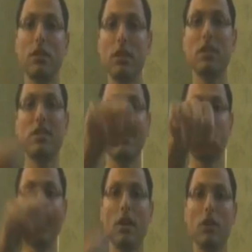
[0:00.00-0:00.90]
This is a
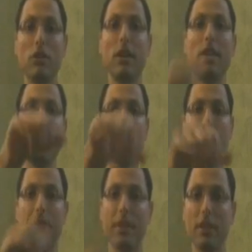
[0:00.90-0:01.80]
skill right here.
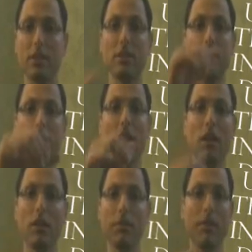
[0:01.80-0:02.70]
This is a
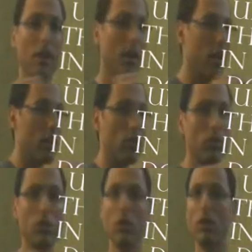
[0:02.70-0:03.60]
skill. I
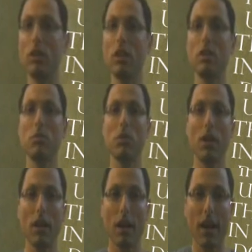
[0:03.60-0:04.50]
don't turn in any
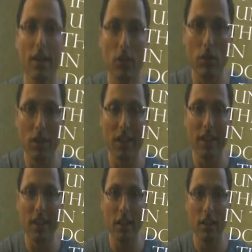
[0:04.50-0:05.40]
way. I don't
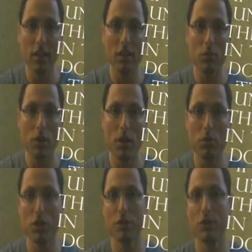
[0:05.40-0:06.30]
lean in any way,
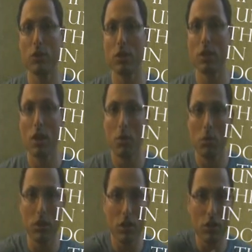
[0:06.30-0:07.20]
which of course
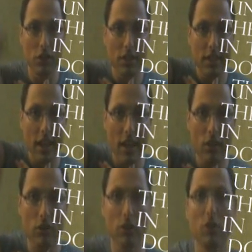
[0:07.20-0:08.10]
will increase the
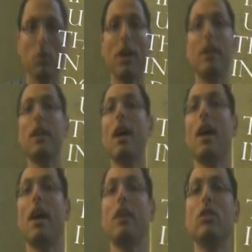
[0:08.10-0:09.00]
angle required.
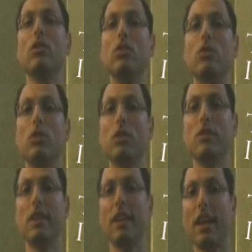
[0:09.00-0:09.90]
I don't do any
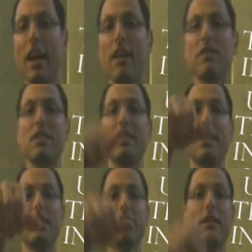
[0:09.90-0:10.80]
of that. I have a
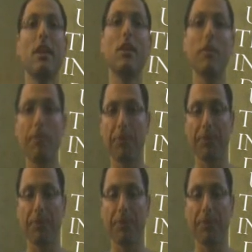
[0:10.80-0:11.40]
set skill.